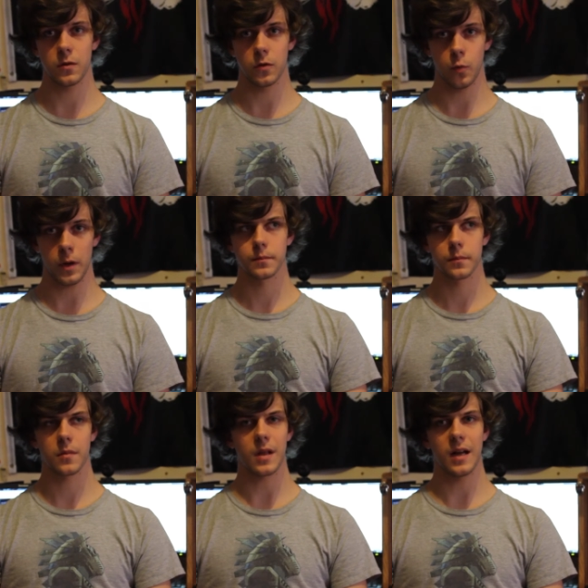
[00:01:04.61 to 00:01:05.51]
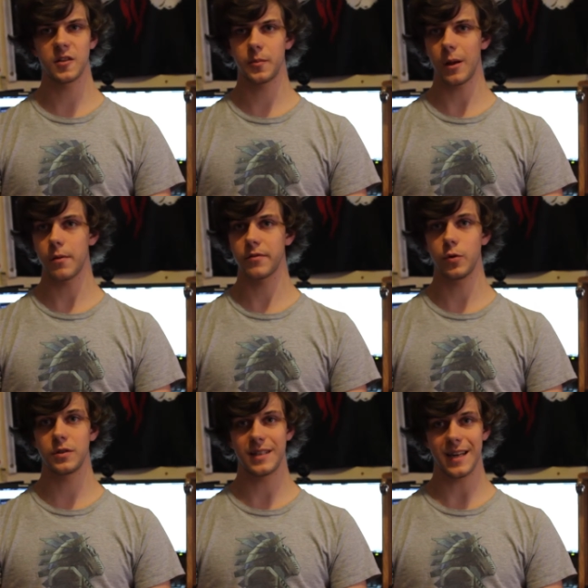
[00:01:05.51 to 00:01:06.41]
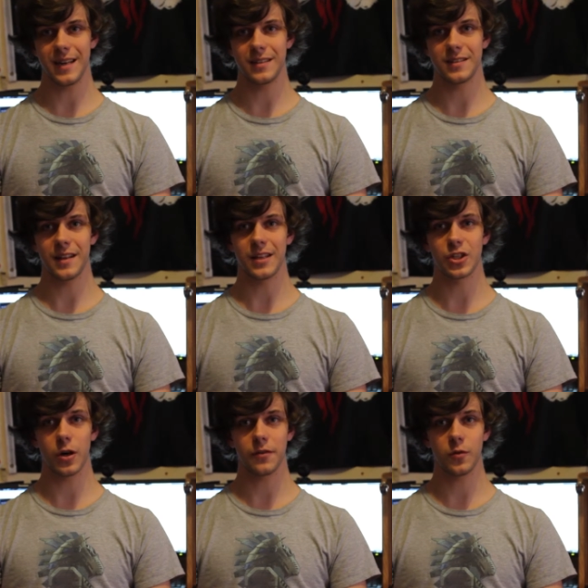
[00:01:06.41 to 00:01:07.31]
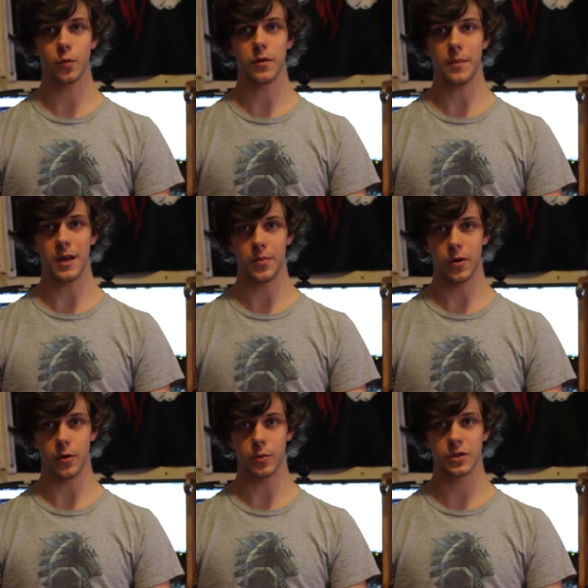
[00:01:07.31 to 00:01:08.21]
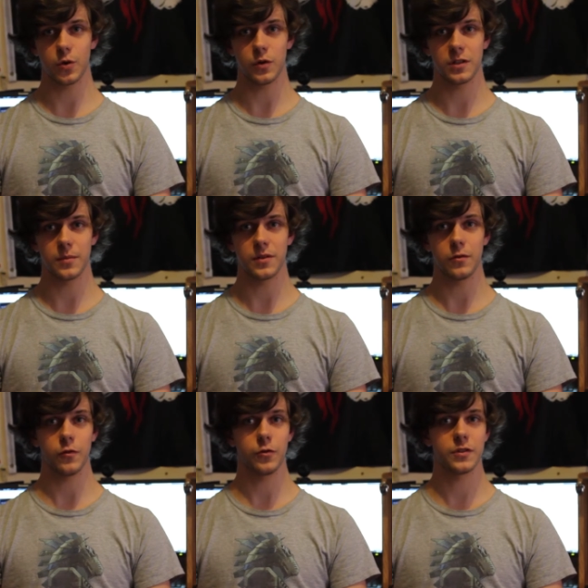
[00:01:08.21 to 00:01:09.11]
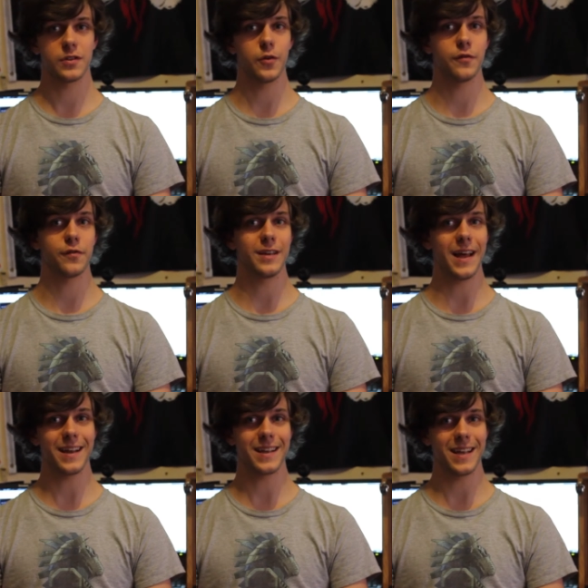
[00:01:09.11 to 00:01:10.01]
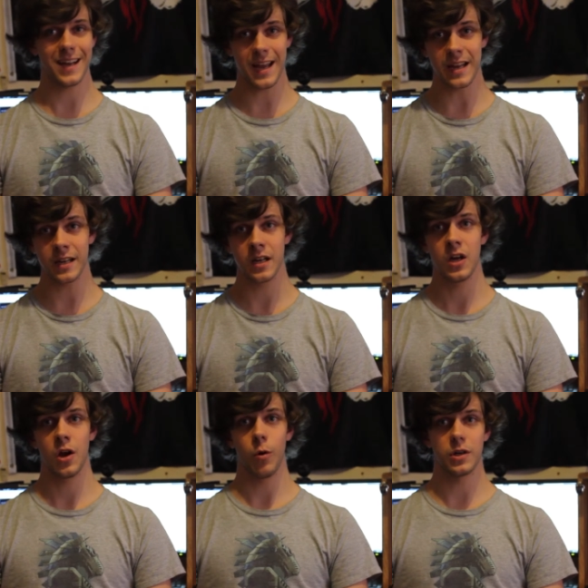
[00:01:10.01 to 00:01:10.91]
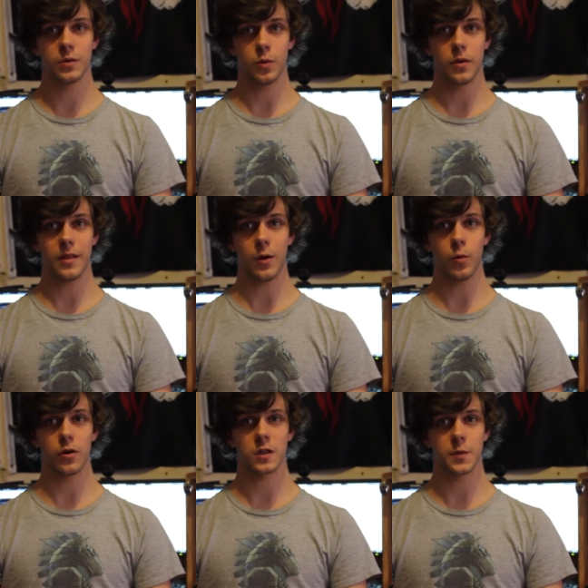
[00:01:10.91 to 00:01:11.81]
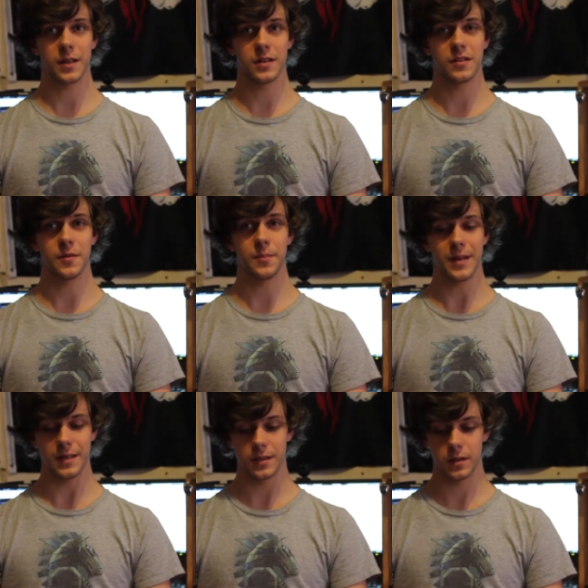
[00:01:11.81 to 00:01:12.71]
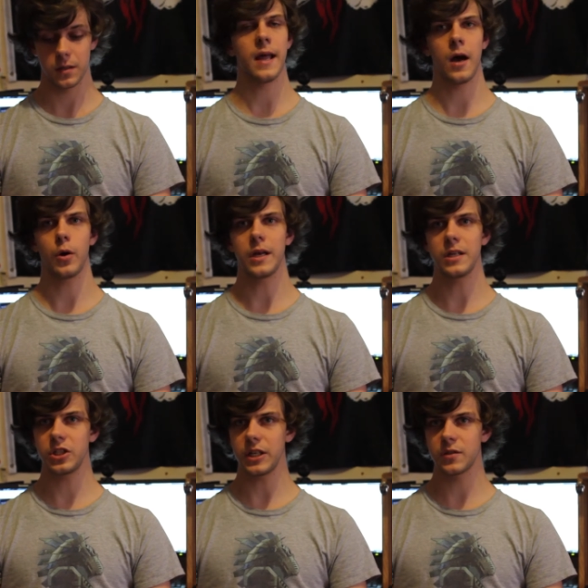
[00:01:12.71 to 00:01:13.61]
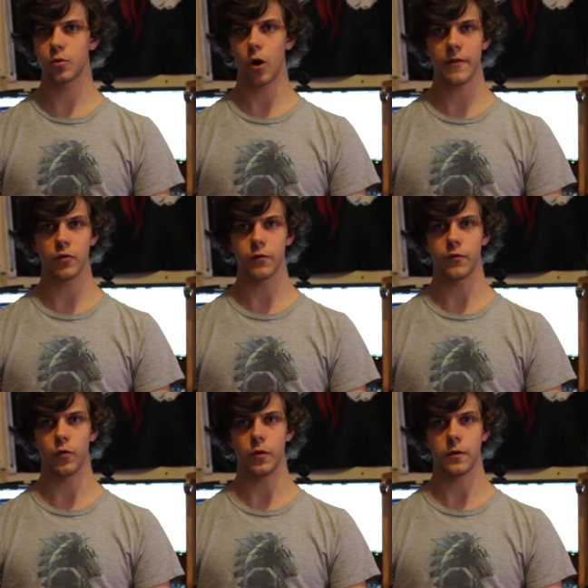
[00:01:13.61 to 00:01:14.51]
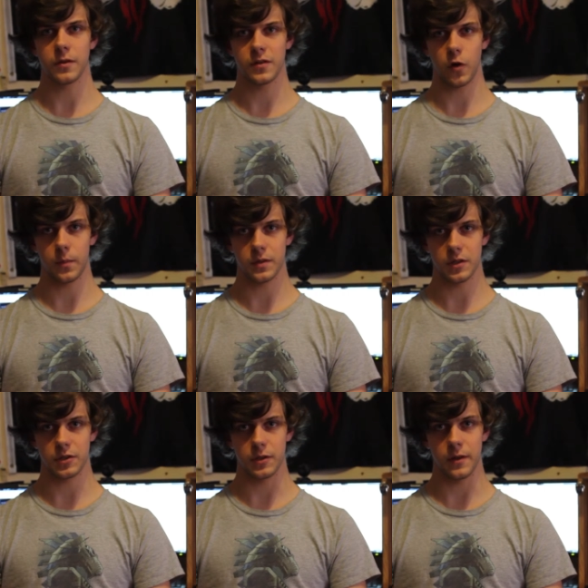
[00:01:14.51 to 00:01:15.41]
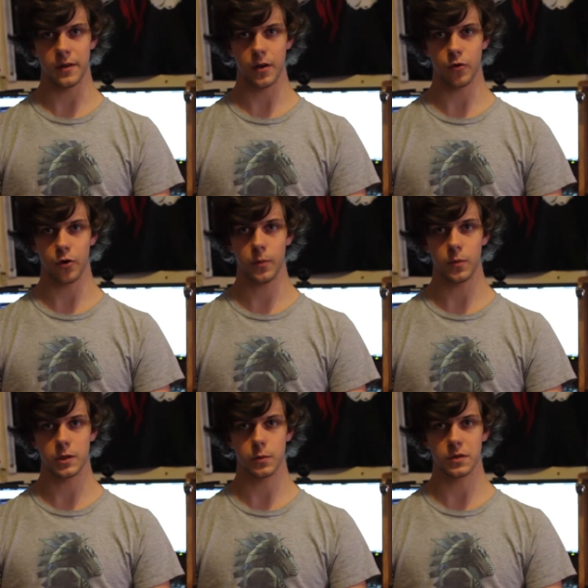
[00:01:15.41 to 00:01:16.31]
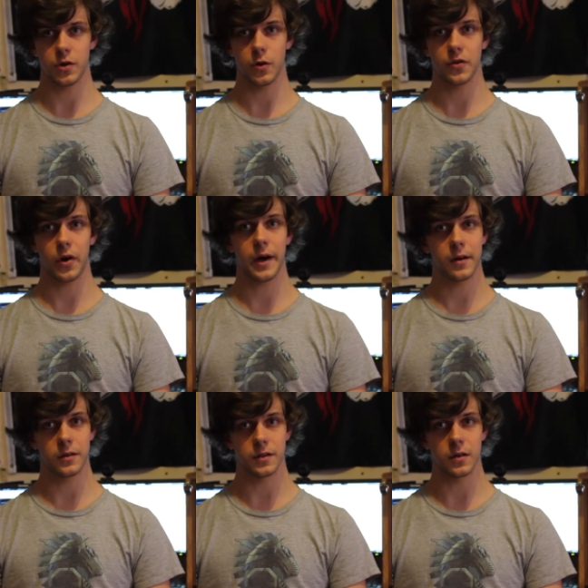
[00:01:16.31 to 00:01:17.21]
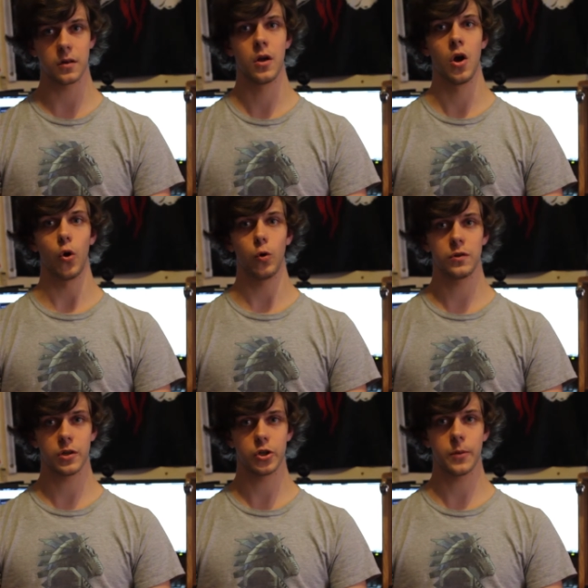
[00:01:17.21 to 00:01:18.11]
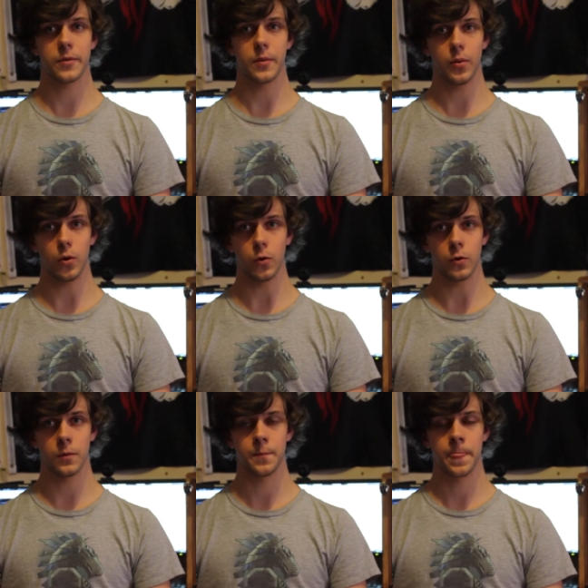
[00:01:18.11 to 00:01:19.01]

along the way. They had to play with two stand-ins and they drafted with Meepo, which caused them to lose to Fnatic N A, which w they were expected to beat. Now E G's rival for the top position in their group, which was NoTidehunter, also dropped the ball,